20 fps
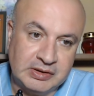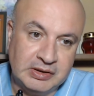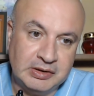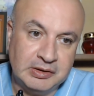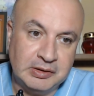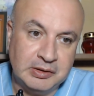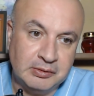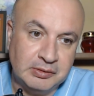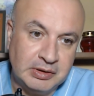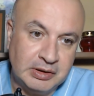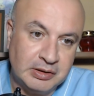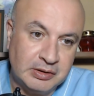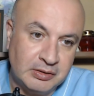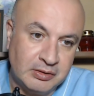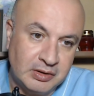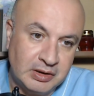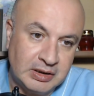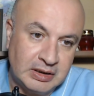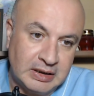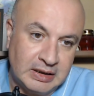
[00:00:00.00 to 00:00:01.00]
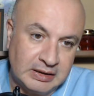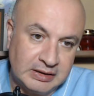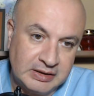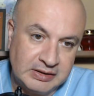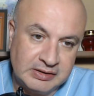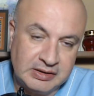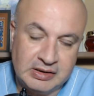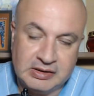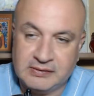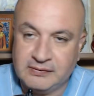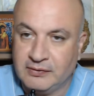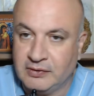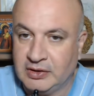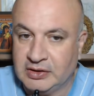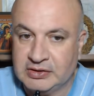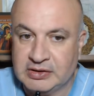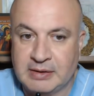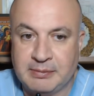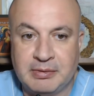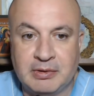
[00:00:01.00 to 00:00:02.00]
including chronic lung disease, for
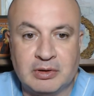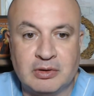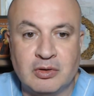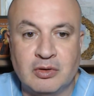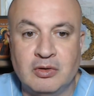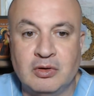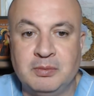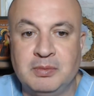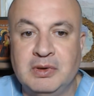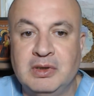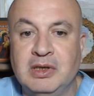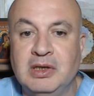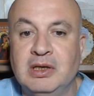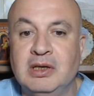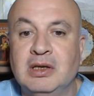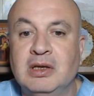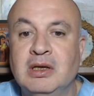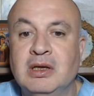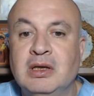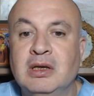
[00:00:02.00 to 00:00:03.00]
example, COPD,